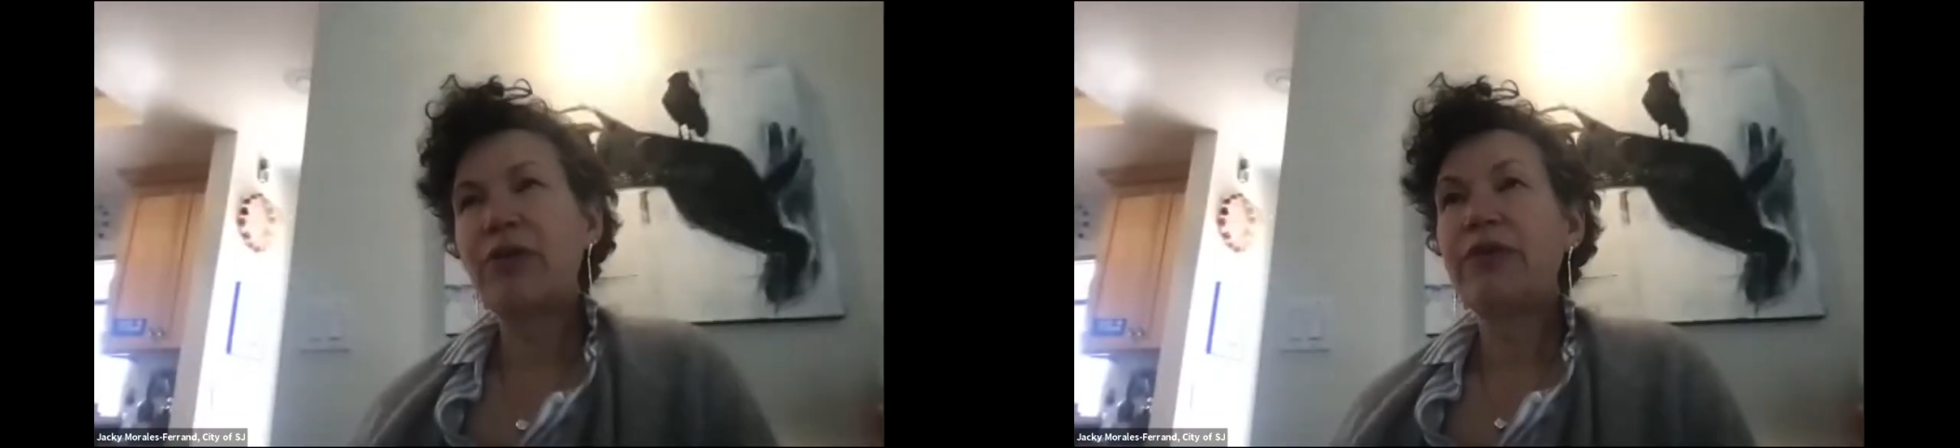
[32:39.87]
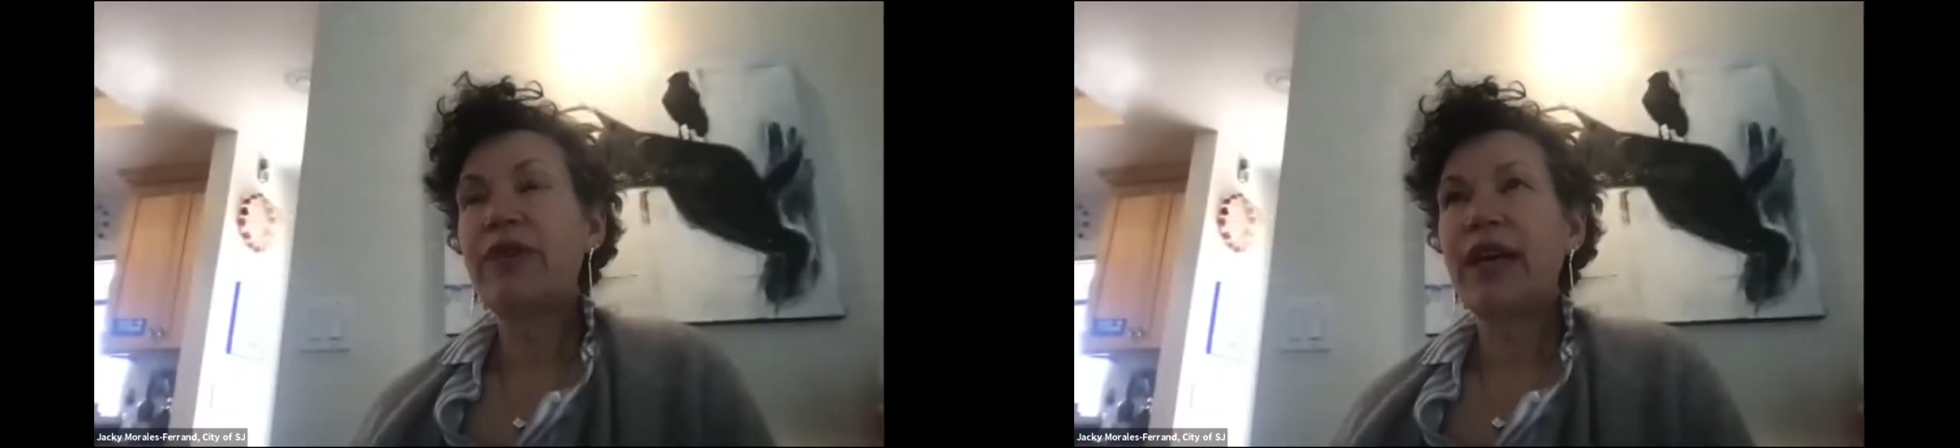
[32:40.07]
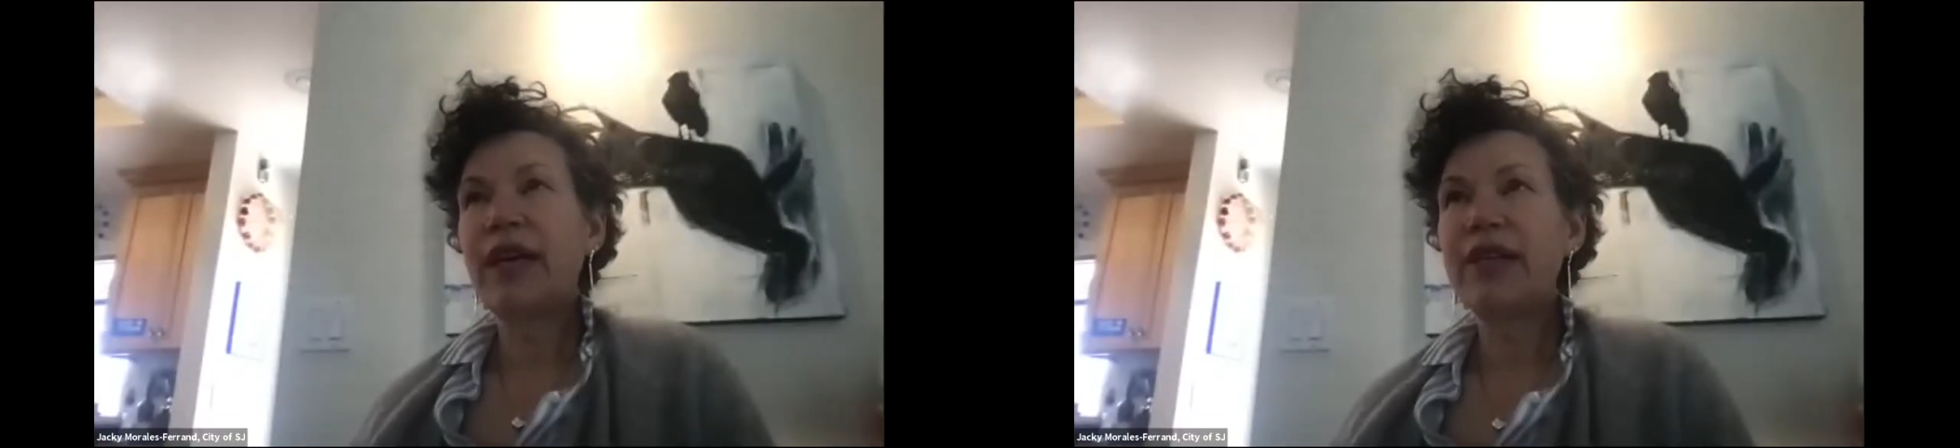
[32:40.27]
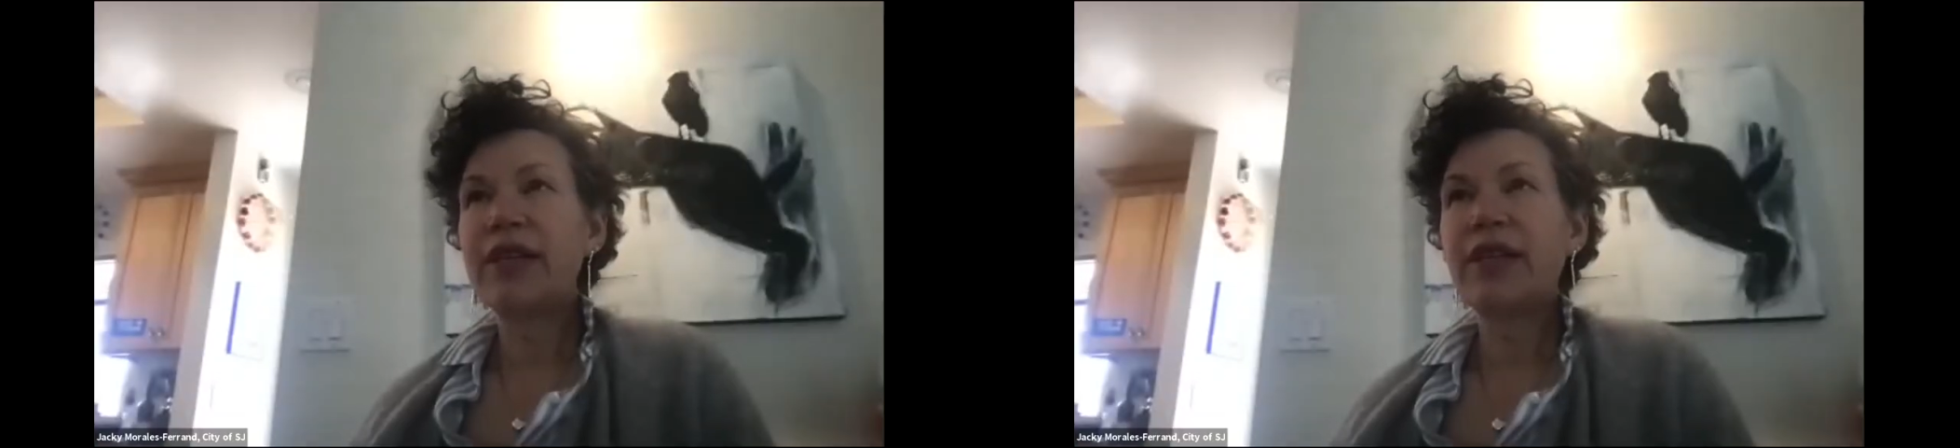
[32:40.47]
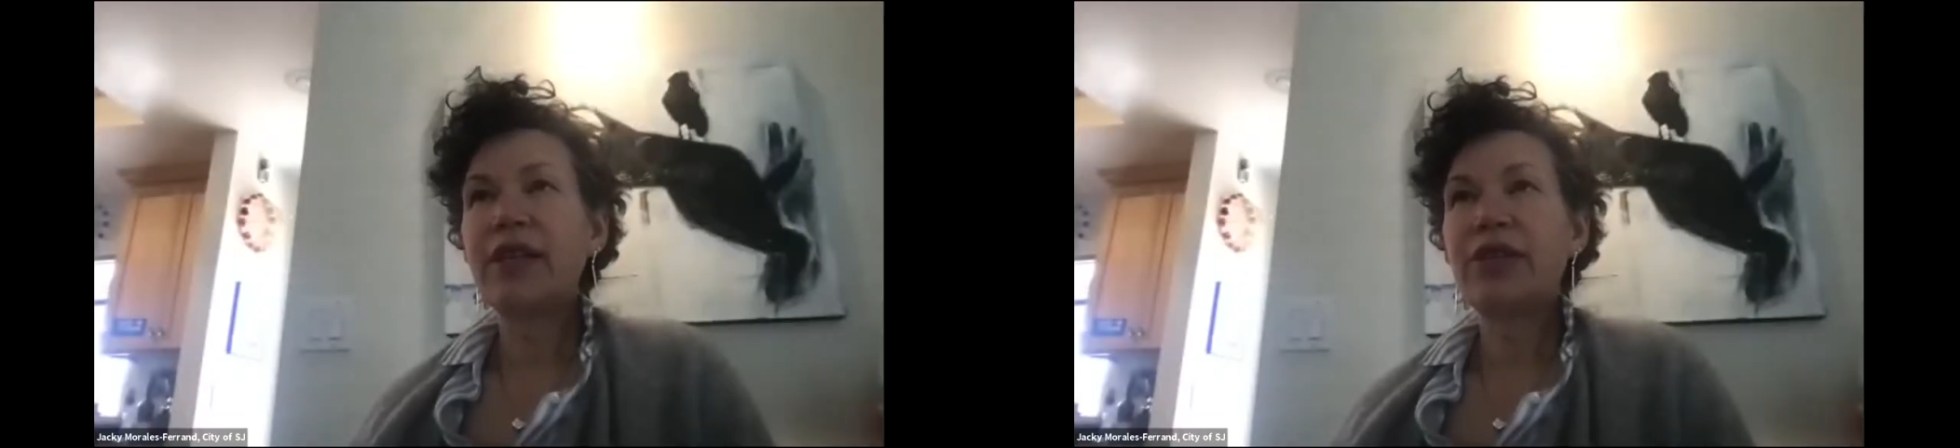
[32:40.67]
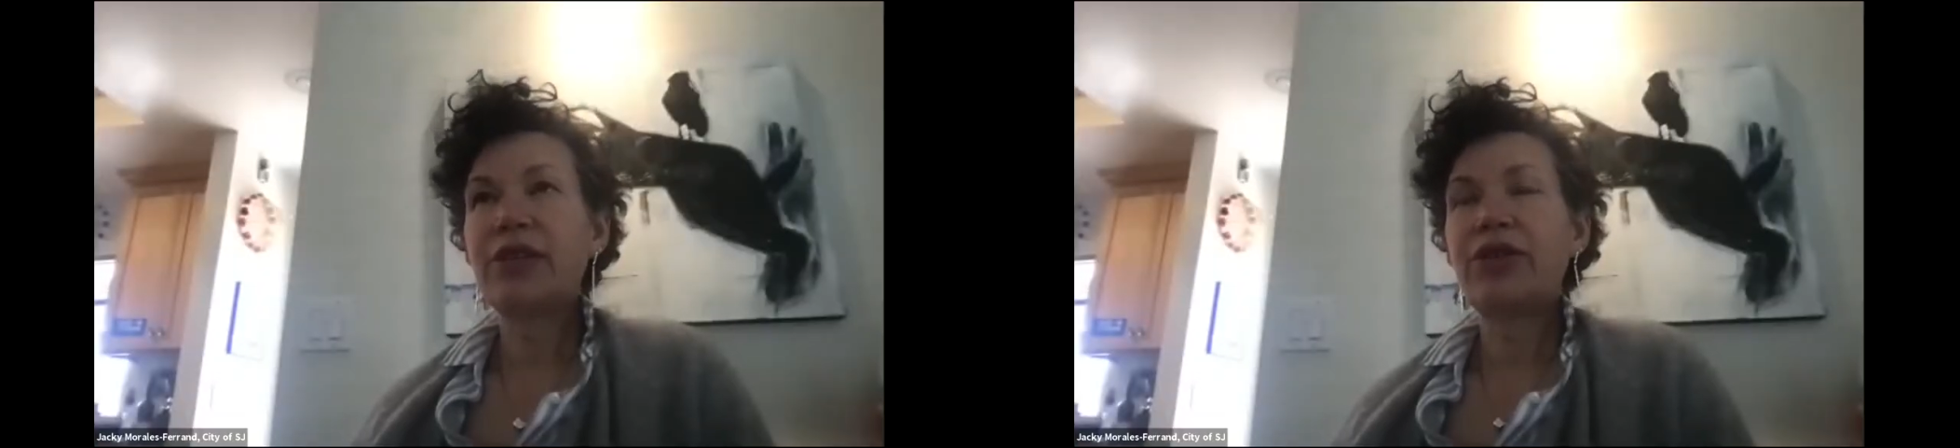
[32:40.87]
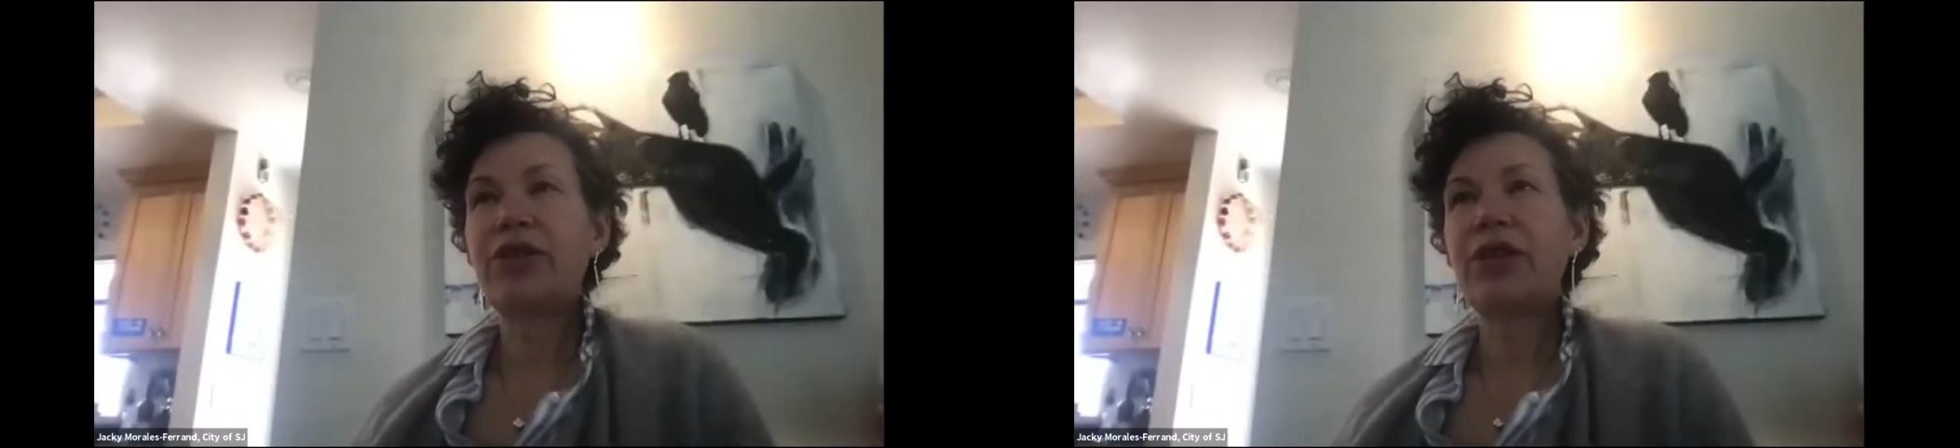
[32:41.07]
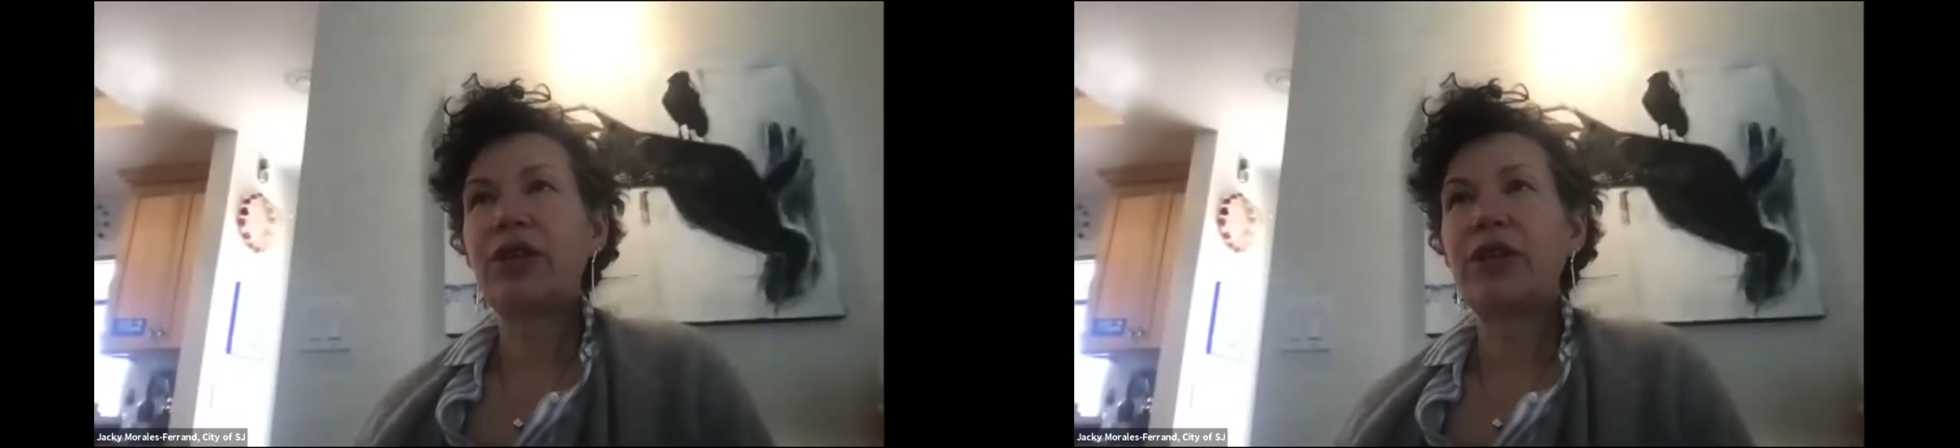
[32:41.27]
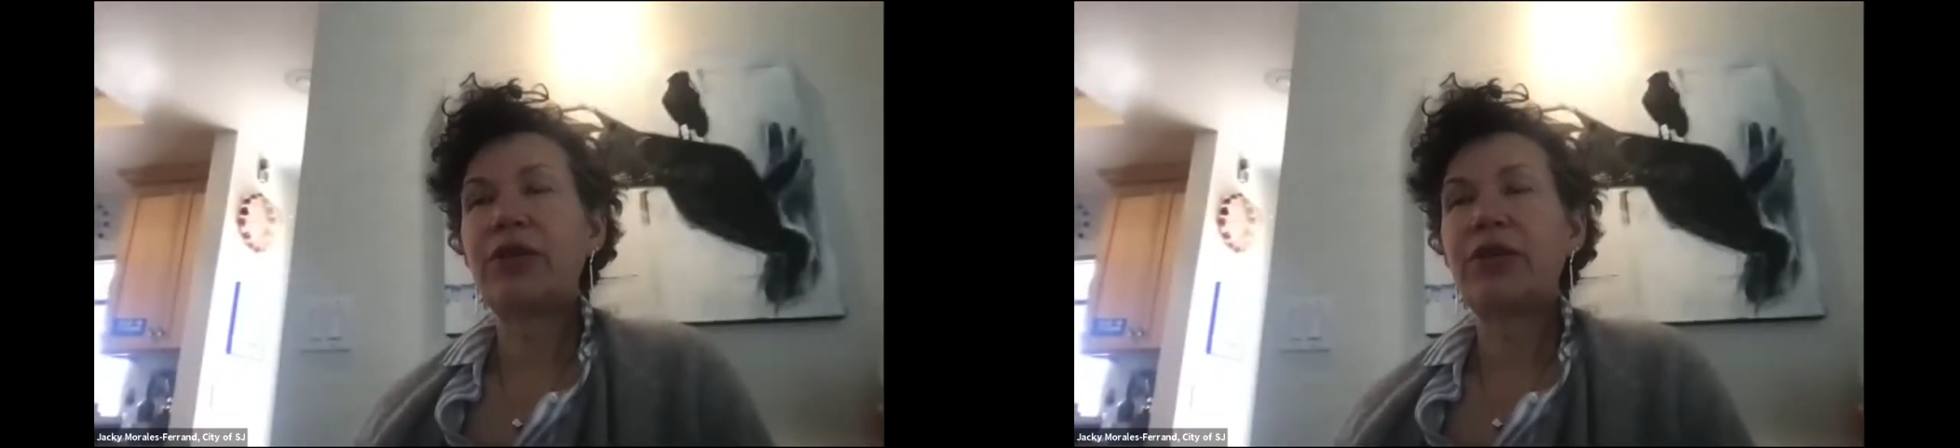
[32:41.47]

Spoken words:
revised inclusionary